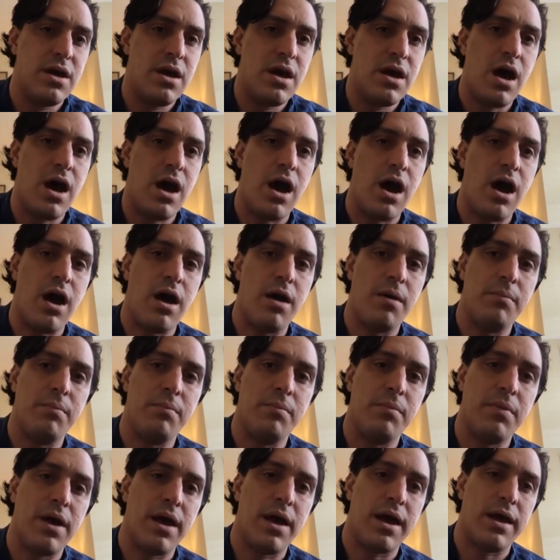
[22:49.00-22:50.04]

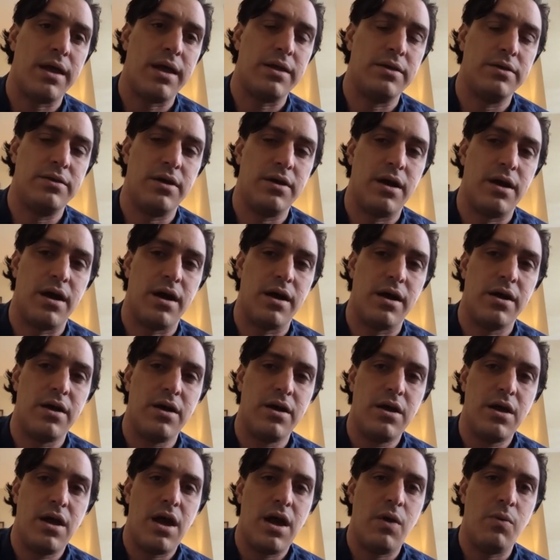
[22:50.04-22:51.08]

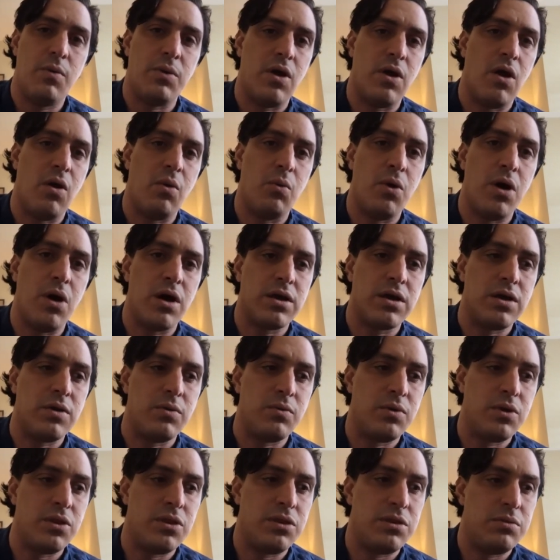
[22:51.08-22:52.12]
and we are working
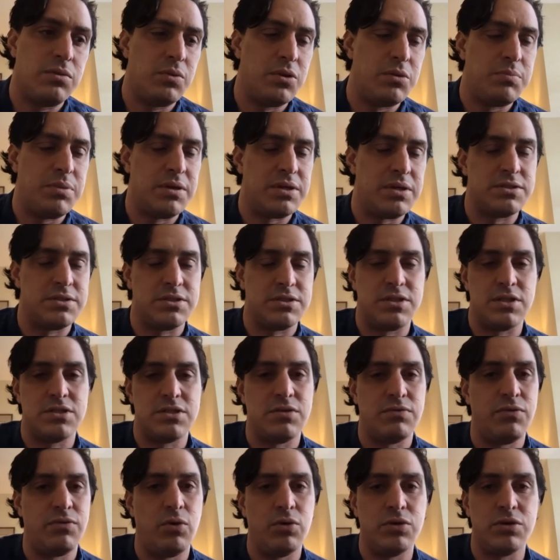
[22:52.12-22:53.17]
with businesses
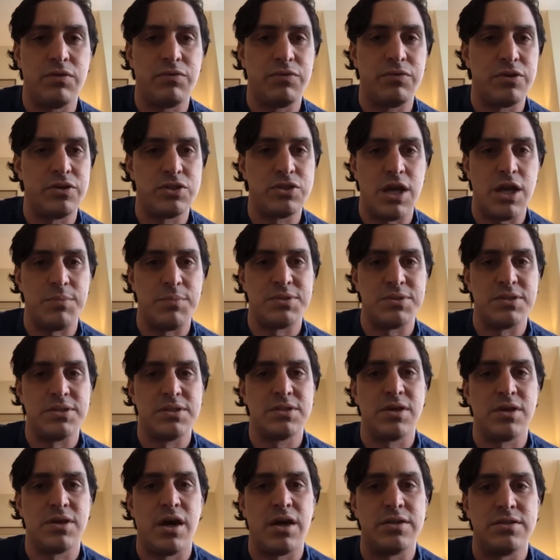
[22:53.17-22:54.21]
of all different shapes and
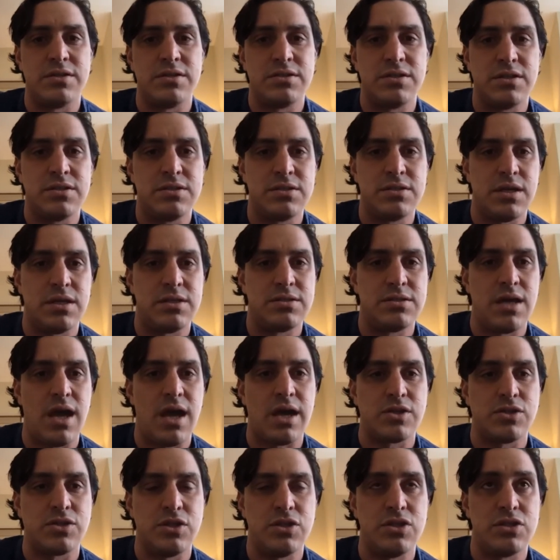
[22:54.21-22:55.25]
sizes. It's
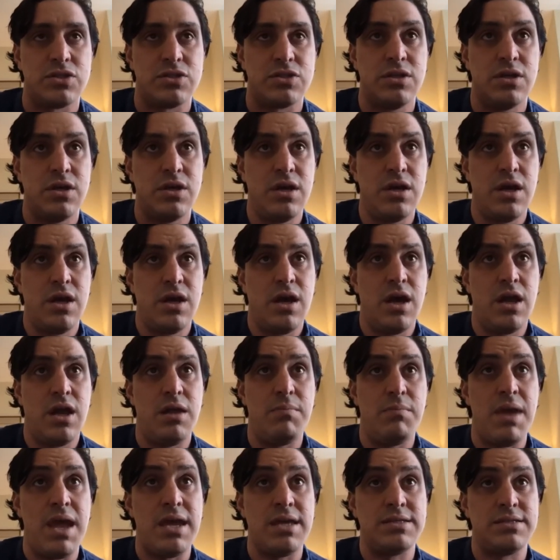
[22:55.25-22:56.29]
actually just an
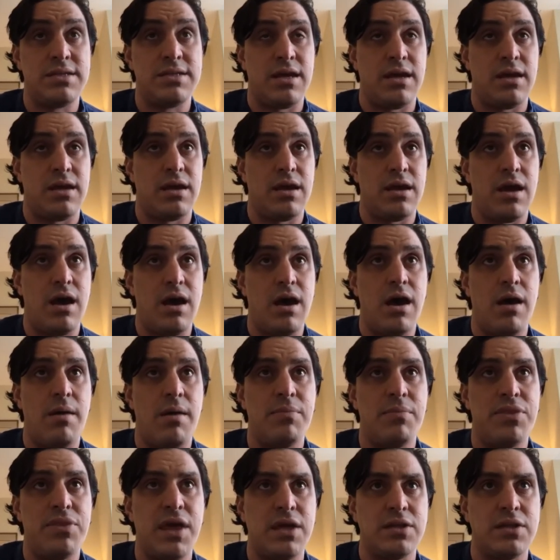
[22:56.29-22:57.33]
amazing
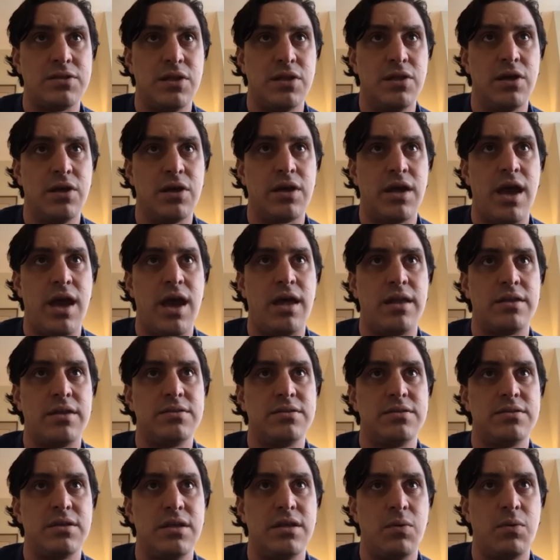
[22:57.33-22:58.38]
thing to look at
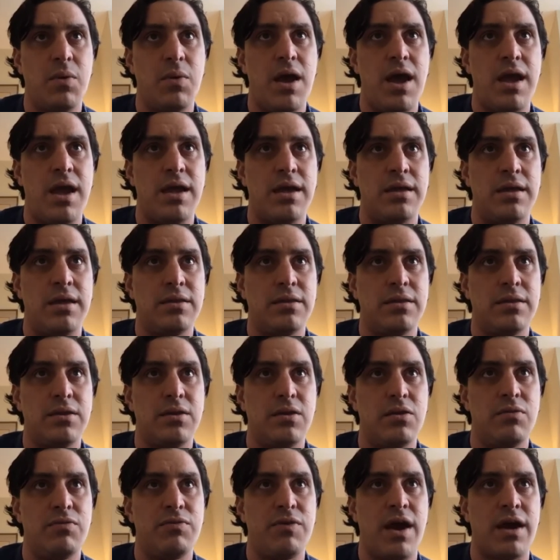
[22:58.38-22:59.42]
in a way.
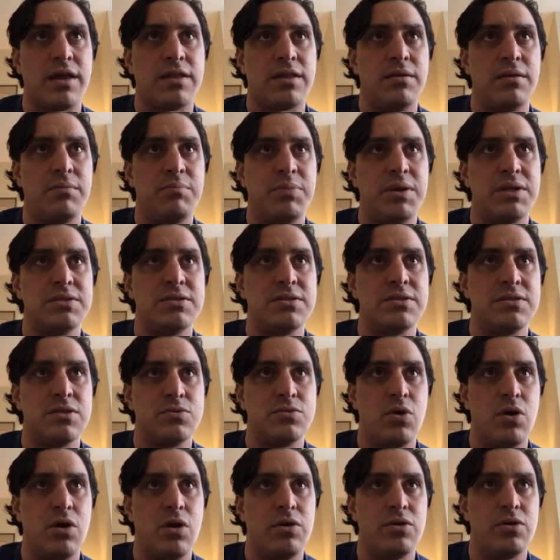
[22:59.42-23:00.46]
The fact that businesses
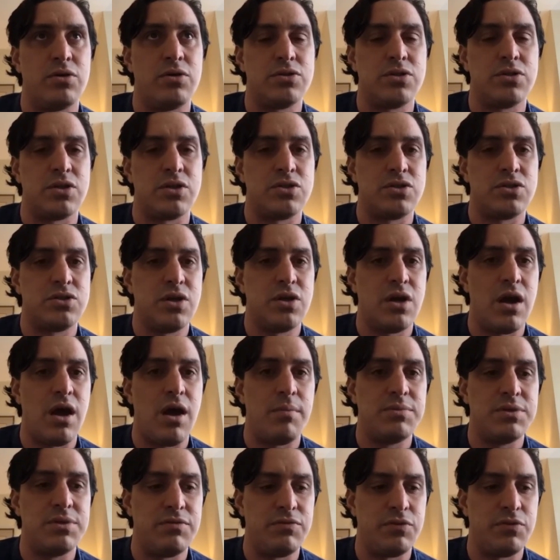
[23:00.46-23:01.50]
were under such
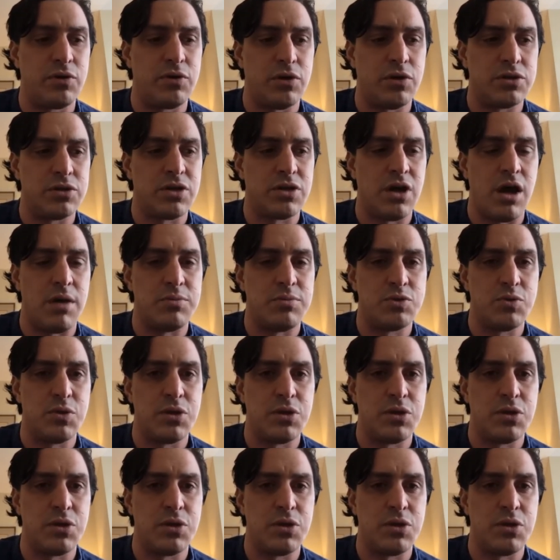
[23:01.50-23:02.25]
difficult times with